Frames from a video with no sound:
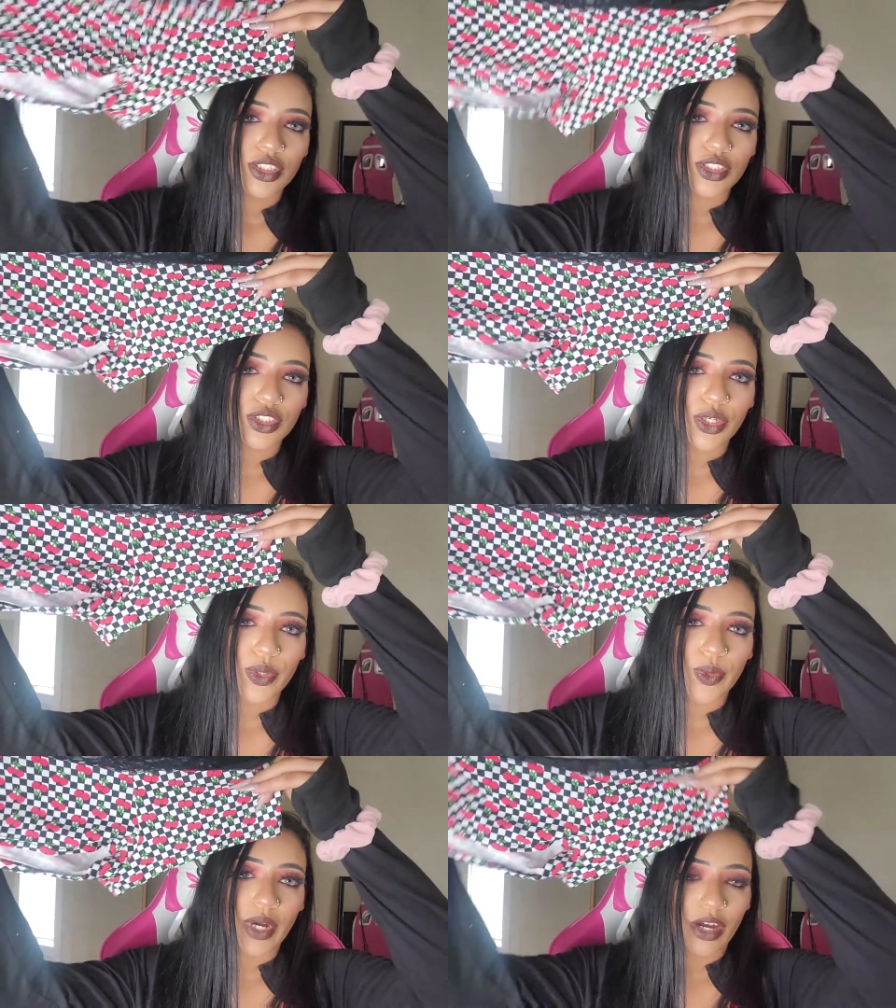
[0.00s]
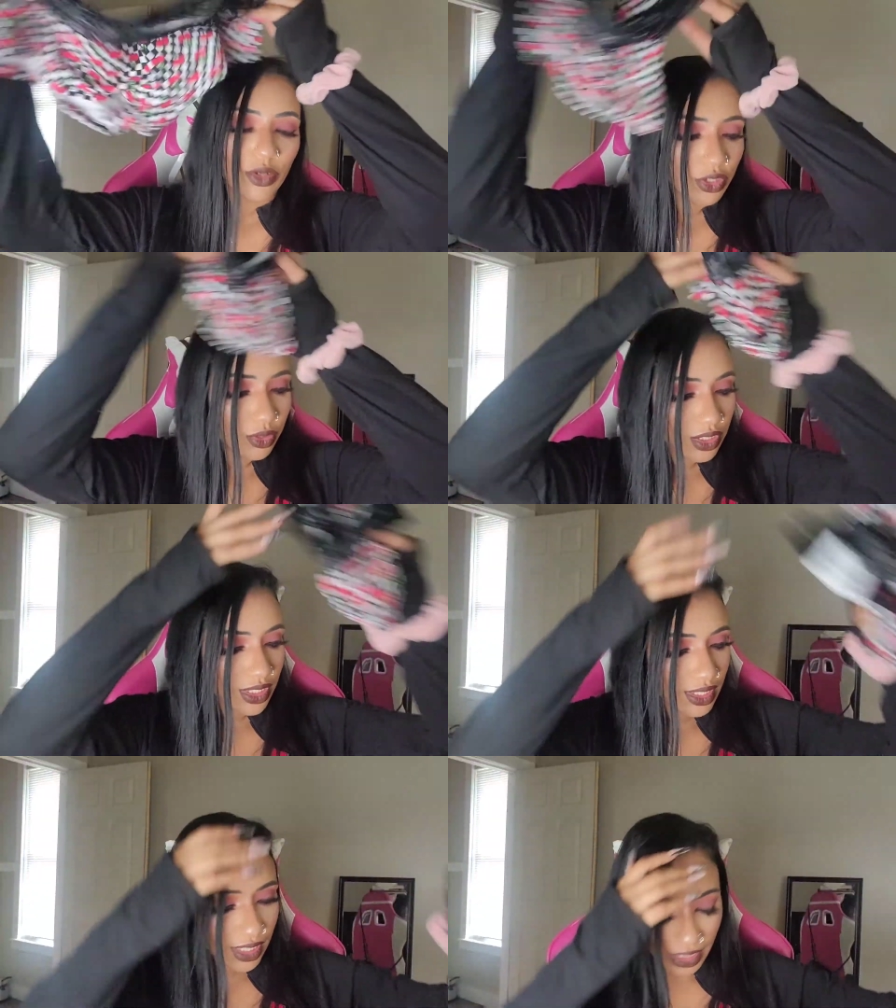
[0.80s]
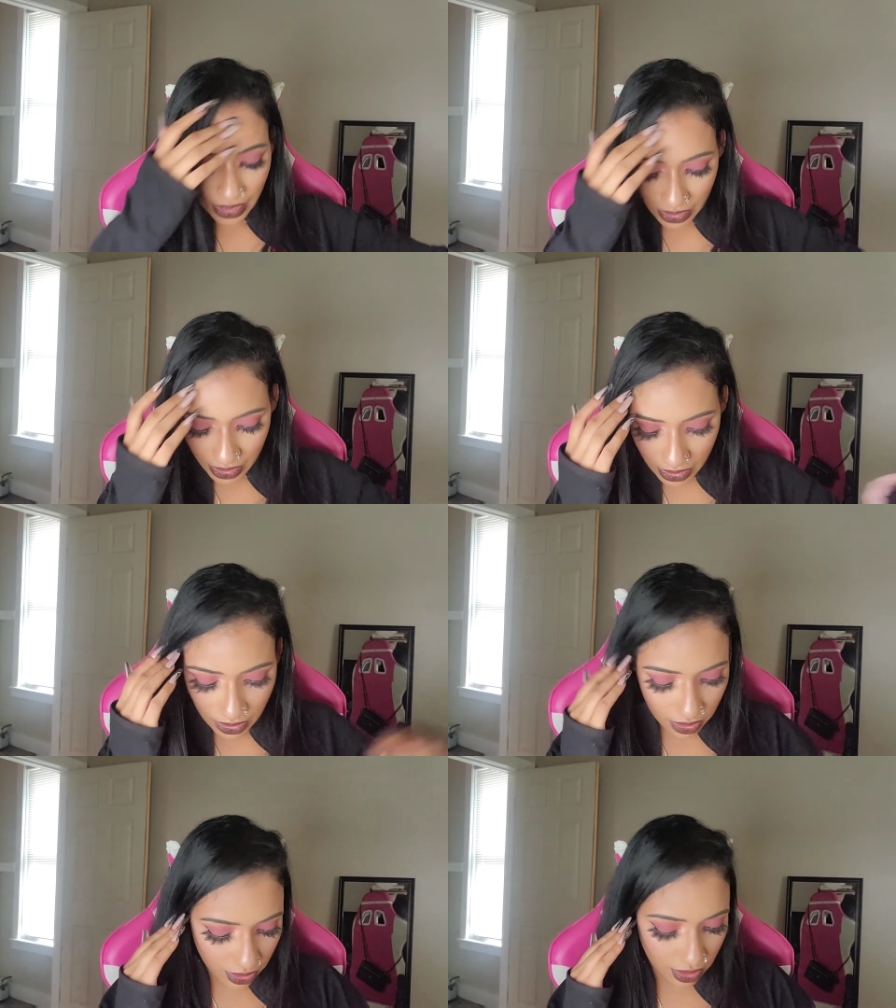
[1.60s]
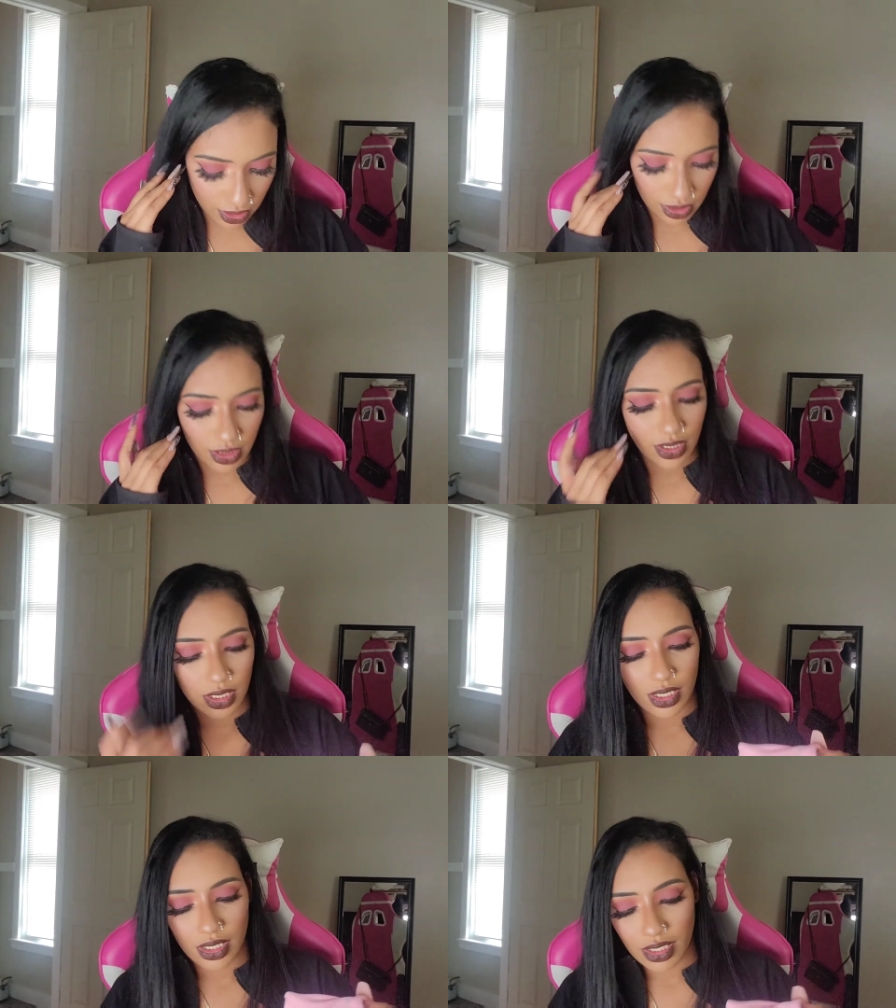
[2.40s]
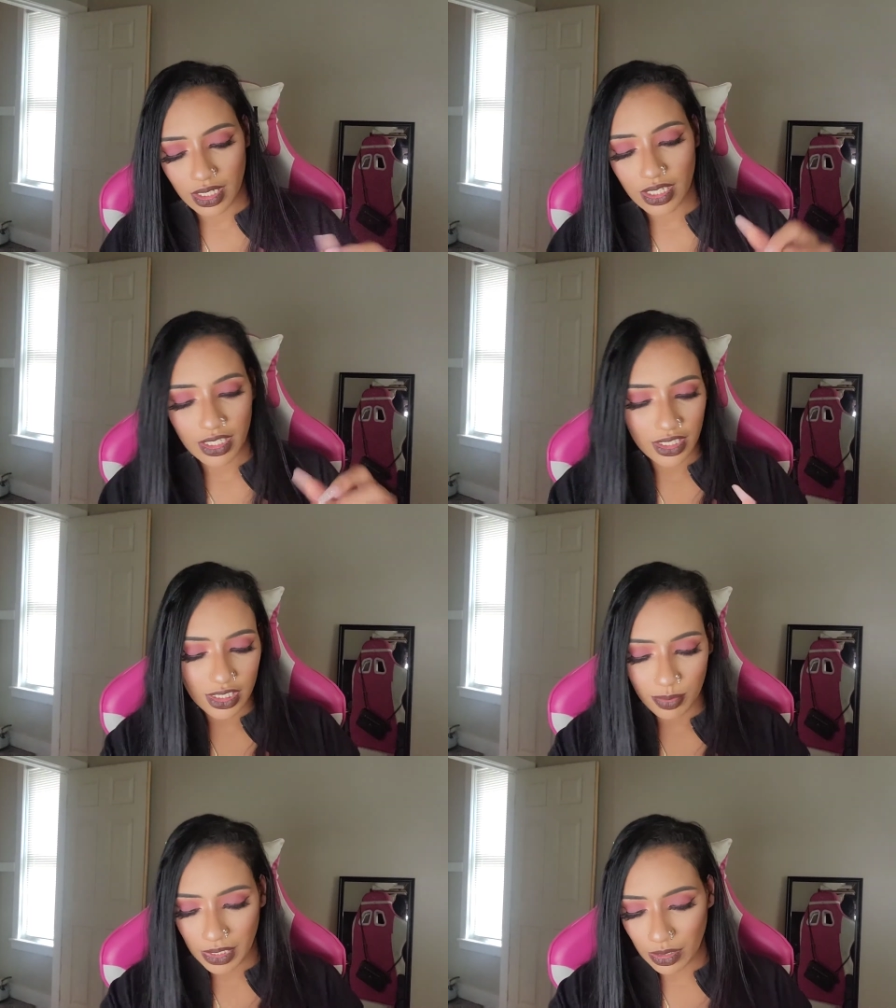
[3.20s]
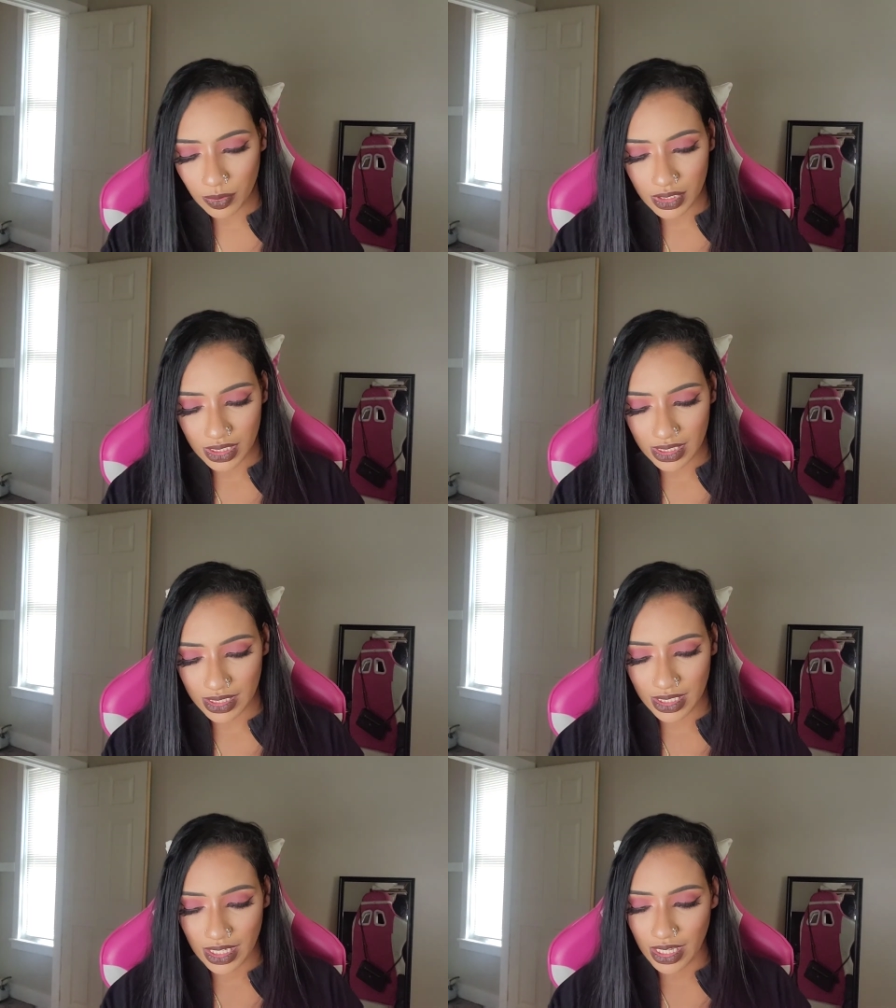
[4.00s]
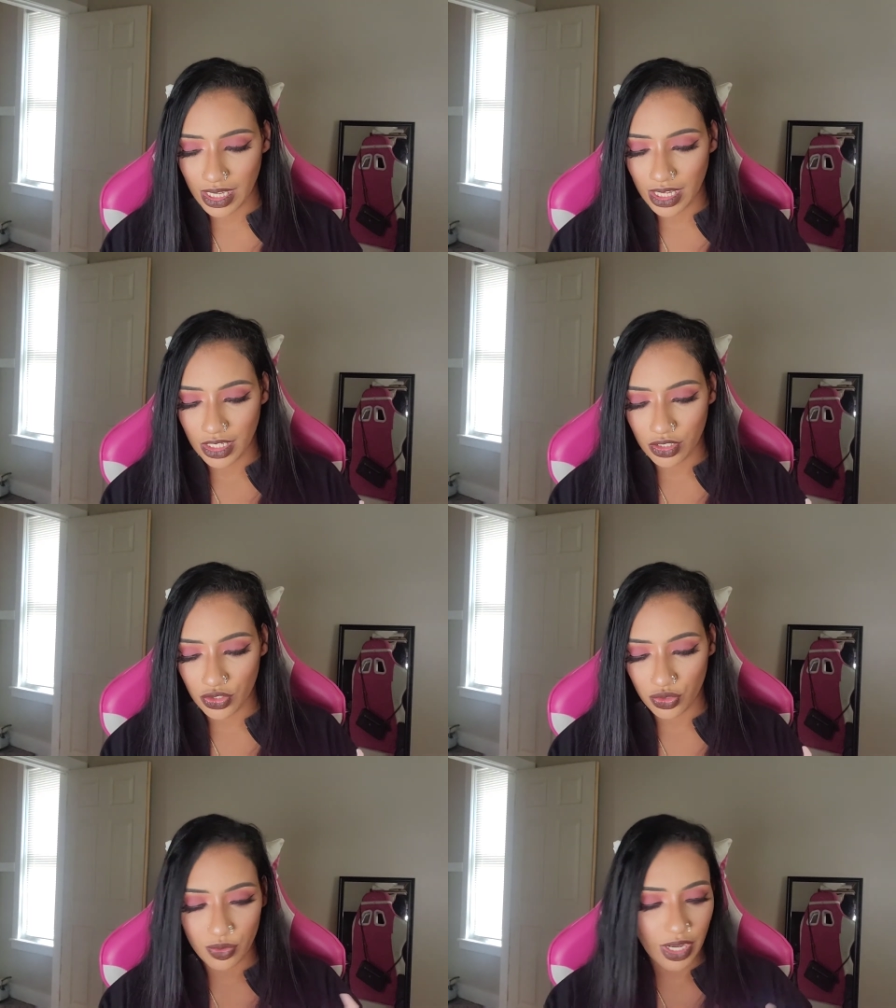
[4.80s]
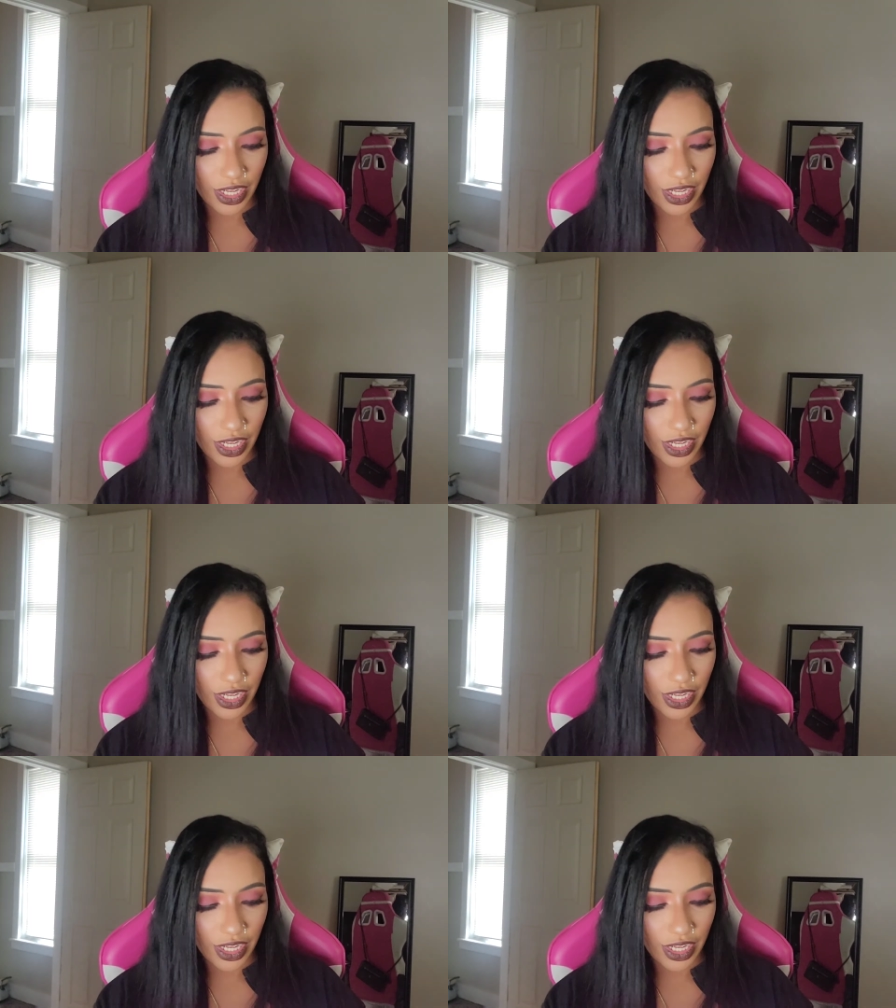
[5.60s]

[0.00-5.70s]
So how cute is that? Then I got these pink ones that say Angel